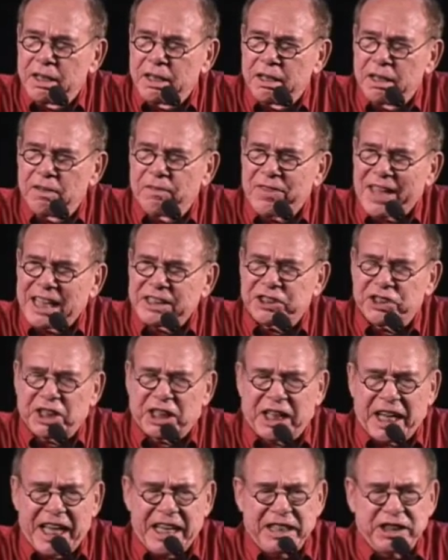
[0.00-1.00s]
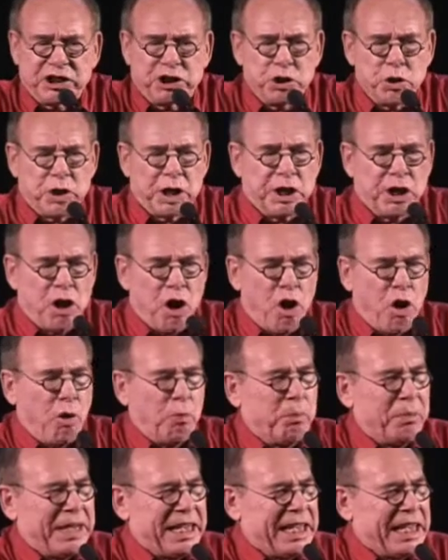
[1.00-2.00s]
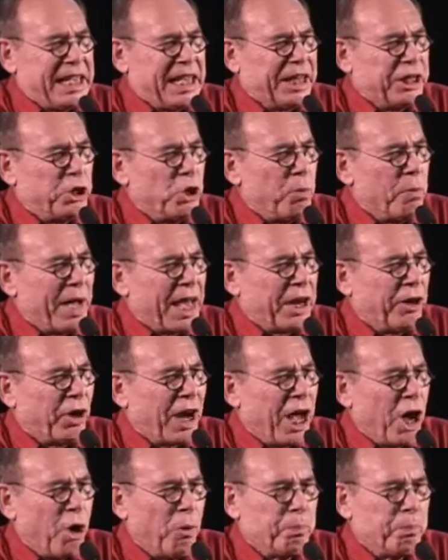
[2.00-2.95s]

if that's the case, you can call me, and no matter how